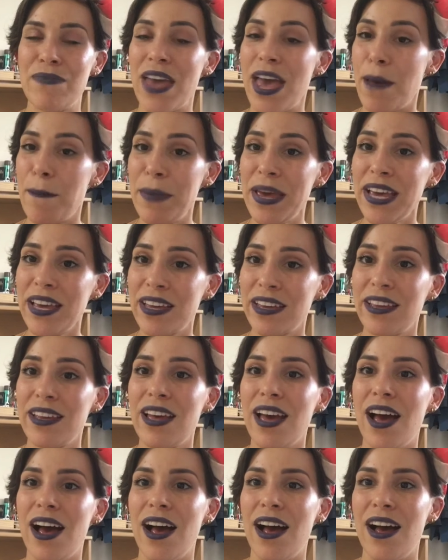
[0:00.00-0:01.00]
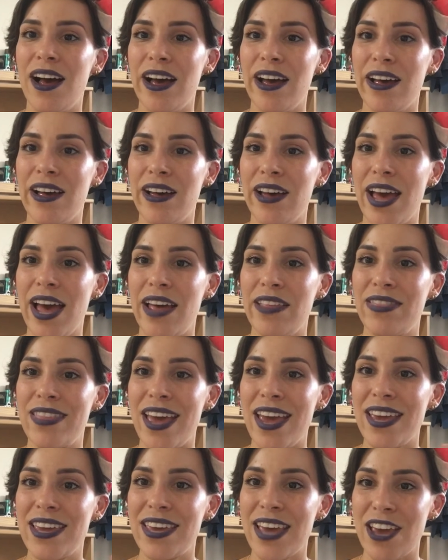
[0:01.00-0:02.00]
EPIK,
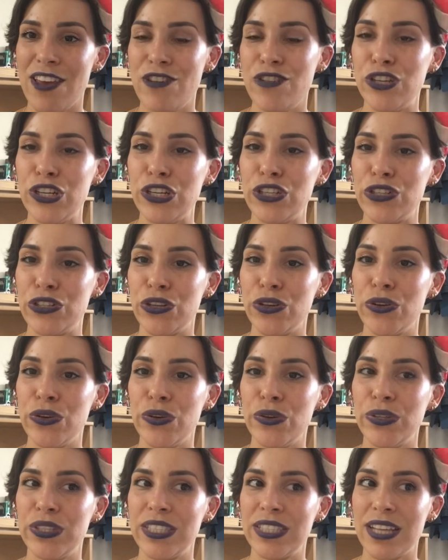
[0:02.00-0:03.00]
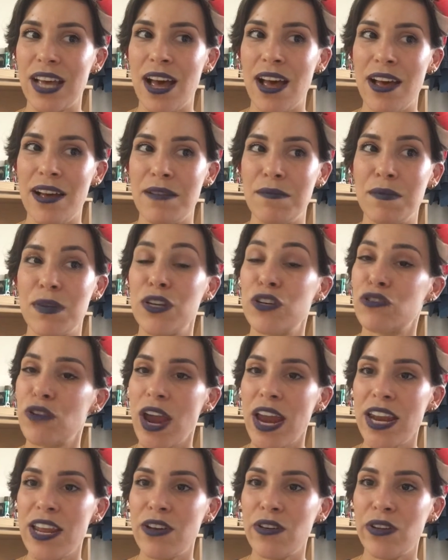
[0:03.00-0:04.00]
they get you to do some
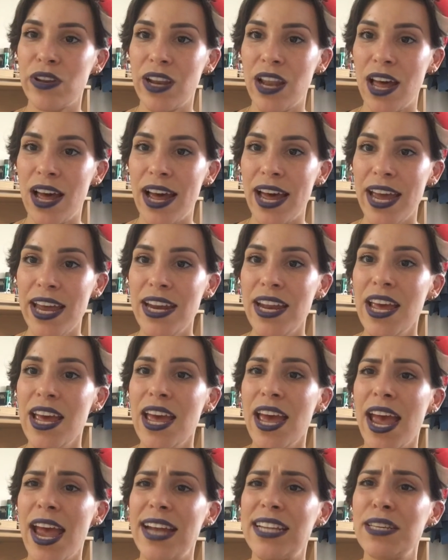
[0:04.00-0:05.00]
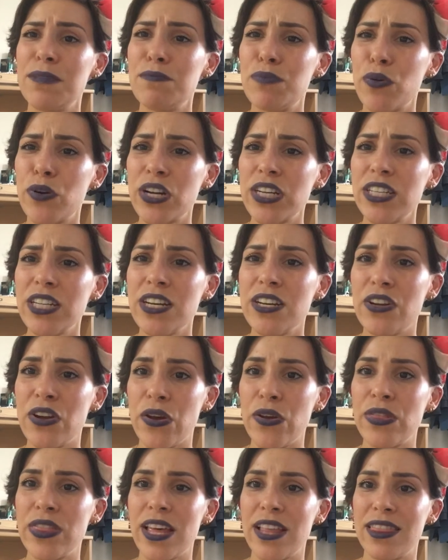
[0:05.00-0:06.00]
training online. It's important to
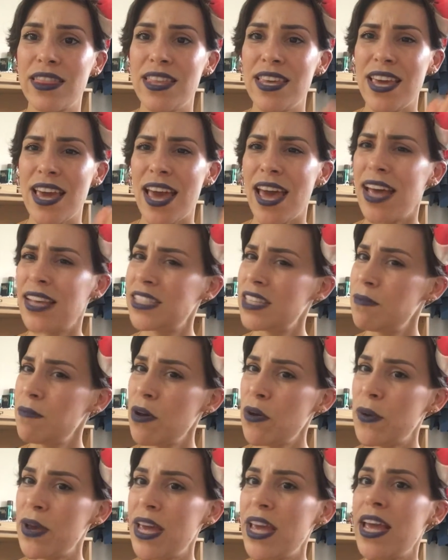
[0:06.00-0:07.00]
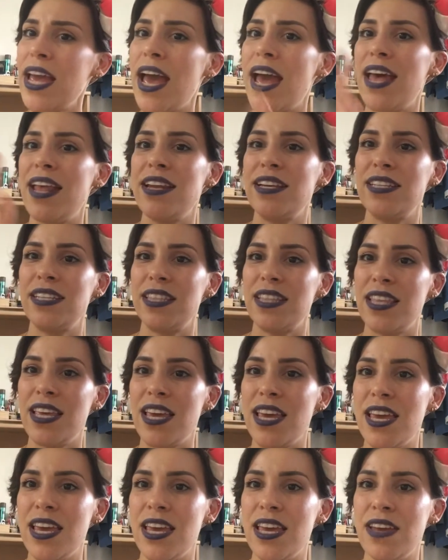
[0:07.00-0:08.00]
note that the SMOE and
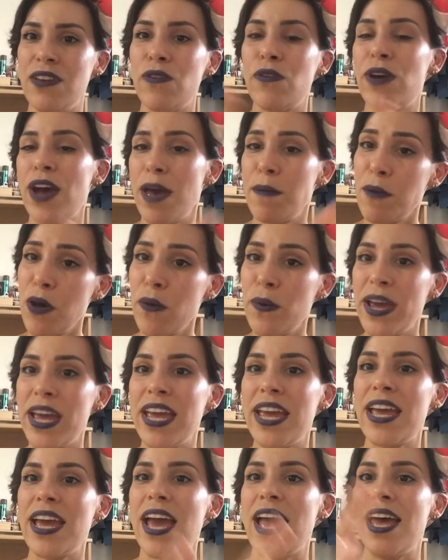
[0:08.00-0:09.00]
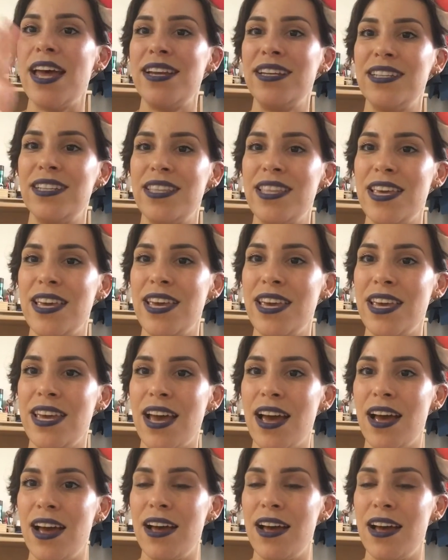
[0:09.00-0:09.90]
the, or MOE and the,